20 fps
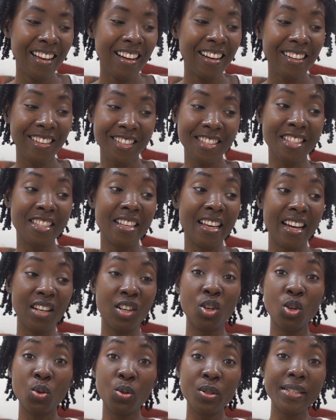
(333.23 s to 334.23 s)
because there are
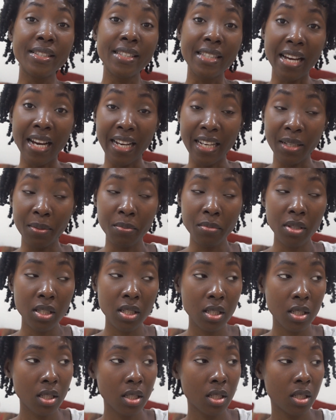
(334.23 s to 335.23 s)
those times,